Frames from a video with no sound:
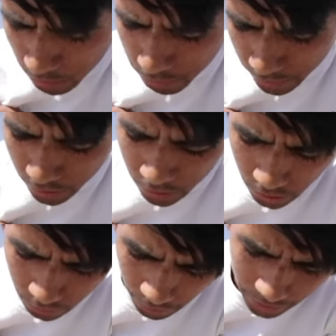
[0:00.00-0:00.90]
But
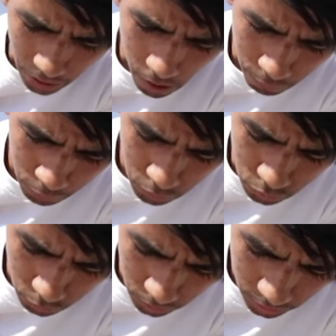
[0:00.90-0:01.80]
right now, it
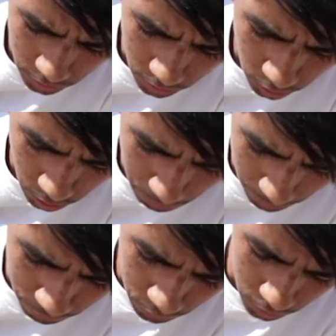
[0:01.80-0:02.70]
feels really good on
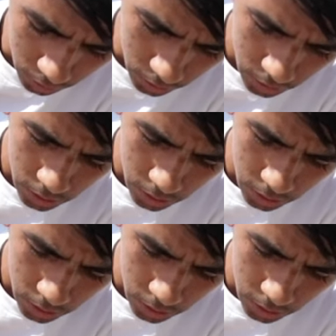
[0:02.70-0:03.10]
my foot.